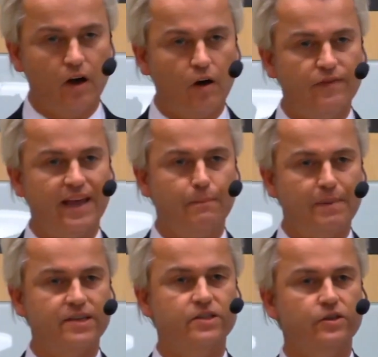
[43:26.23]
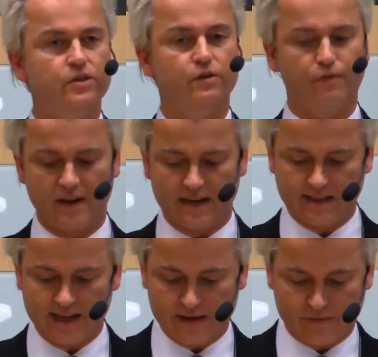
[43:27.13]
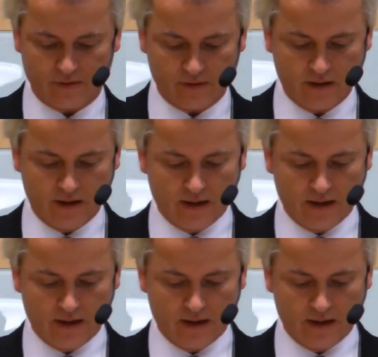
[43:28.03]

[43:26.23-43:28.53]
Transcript: of that passengers of Flight 11